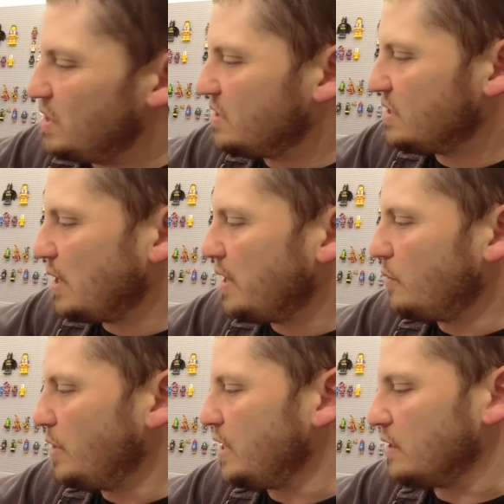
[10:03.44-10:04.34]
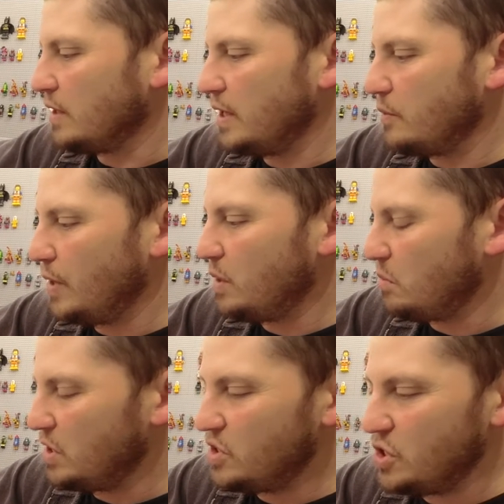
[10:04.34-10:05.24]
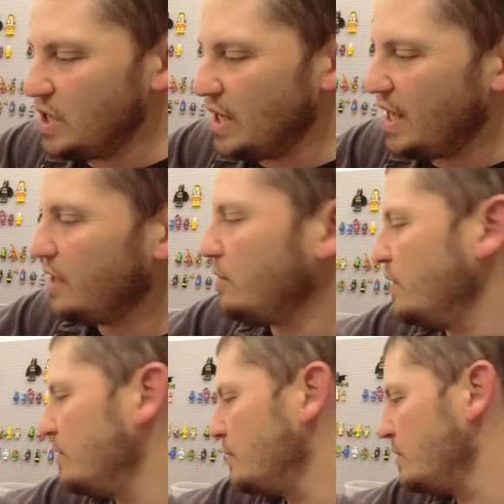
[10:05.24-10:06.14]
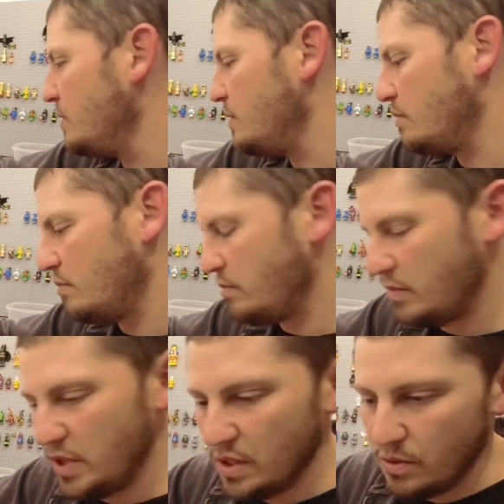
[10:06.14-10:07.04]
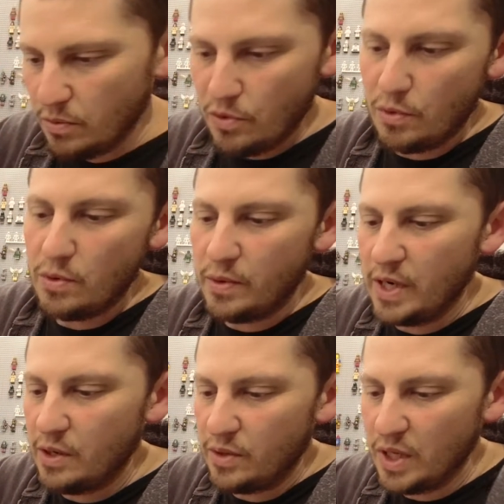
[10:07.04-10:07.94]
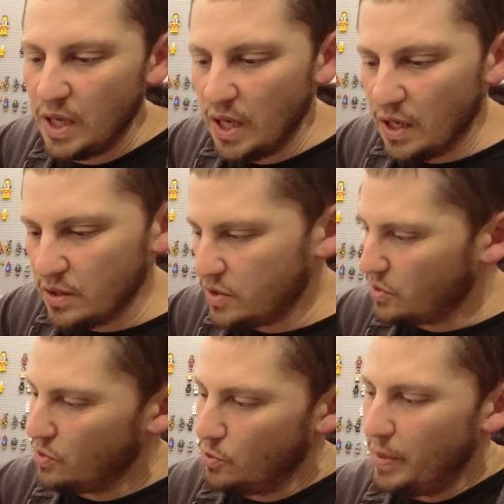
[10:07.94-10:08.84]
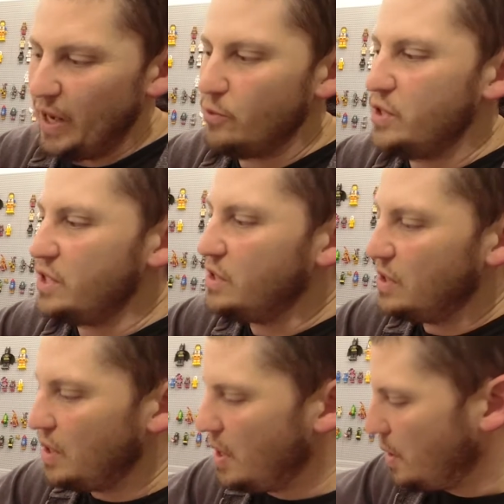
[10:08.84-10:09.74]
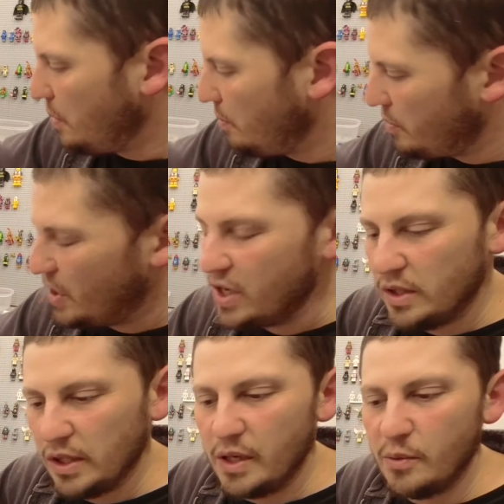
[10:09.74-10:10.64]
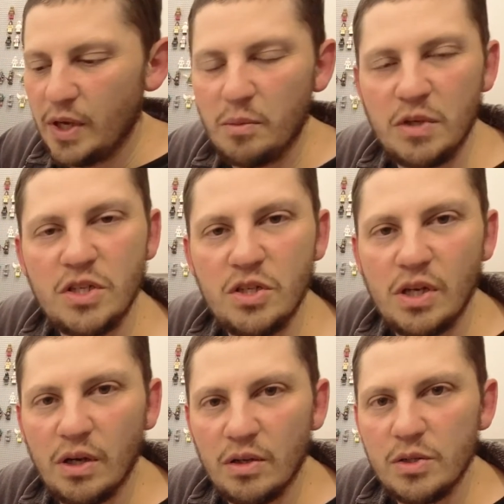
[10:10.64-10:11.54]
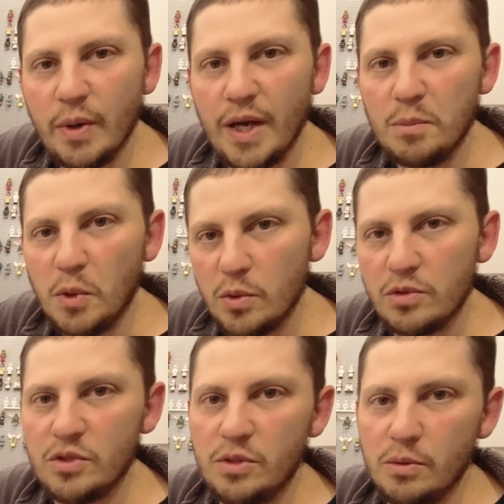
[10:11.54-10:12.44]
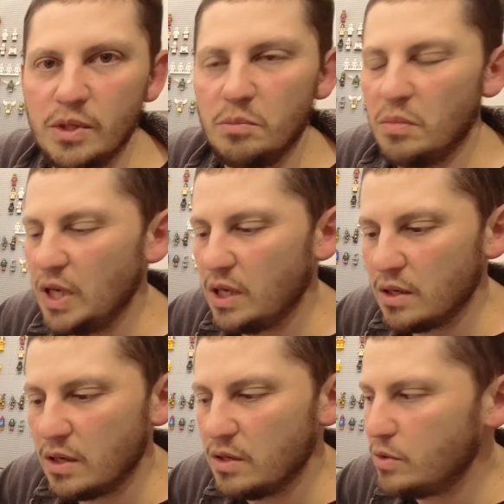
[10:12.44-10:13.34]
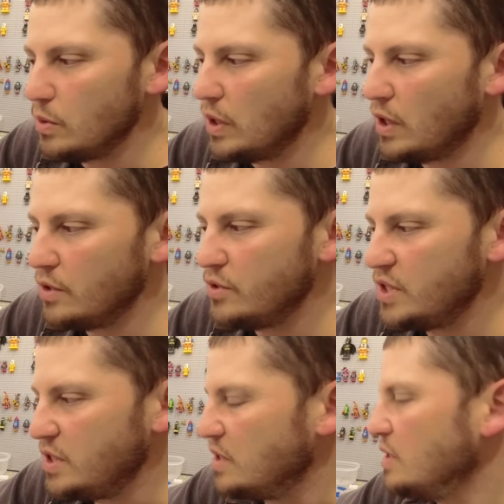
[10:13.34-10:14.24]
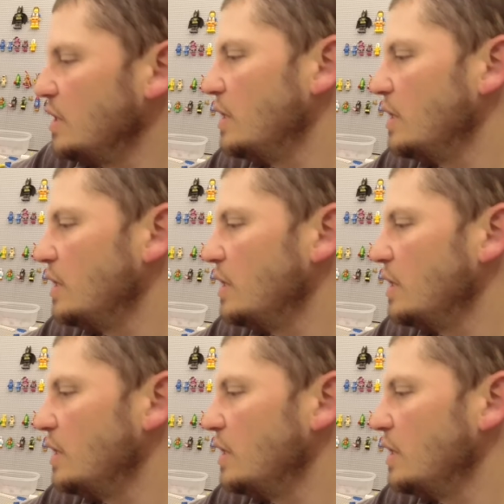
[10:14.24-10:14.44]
means lightweight. Lightweight means you can handle it really, you know, throw it around. It's a little bouncy, but lightweight means you can also add motors to it and make it into a RC.